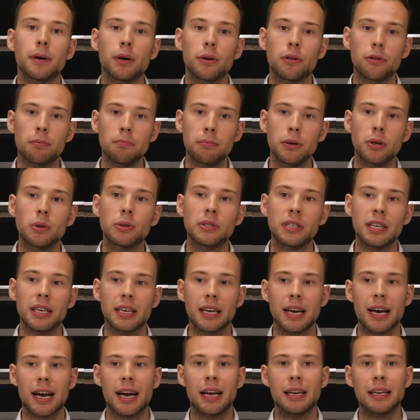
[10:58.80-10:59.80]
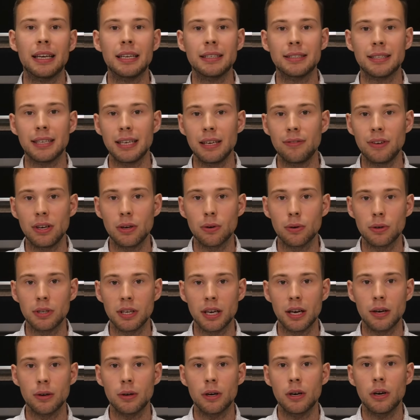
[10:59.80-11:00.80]
both music and TV
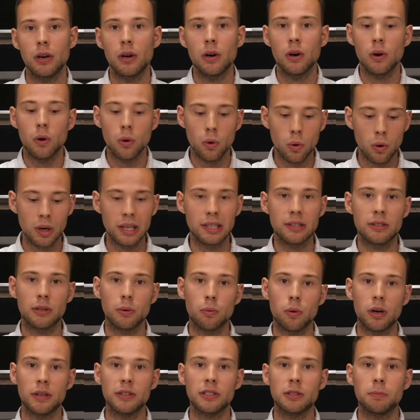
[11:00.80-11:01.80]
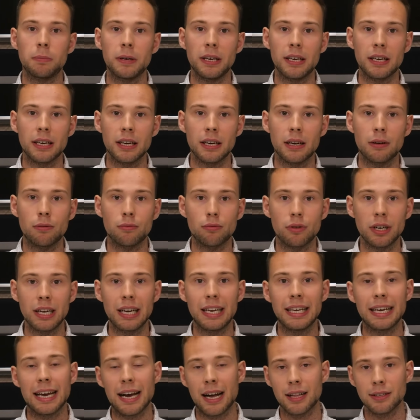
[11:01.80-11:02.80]
audio all into one speaker
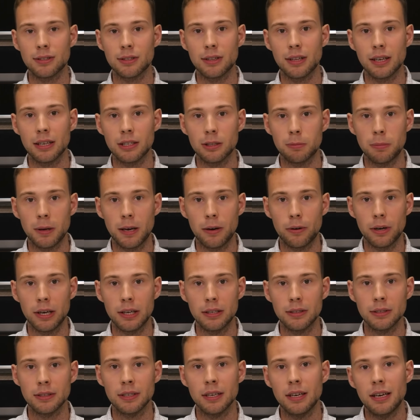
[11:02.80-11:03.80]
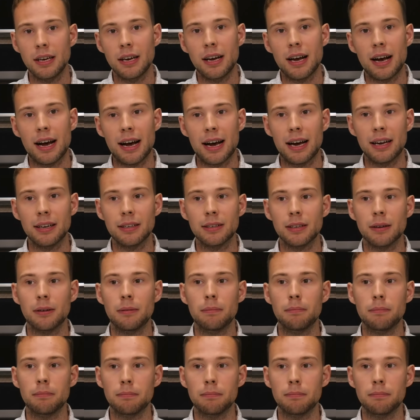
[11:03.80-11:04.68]
really adds to the experience and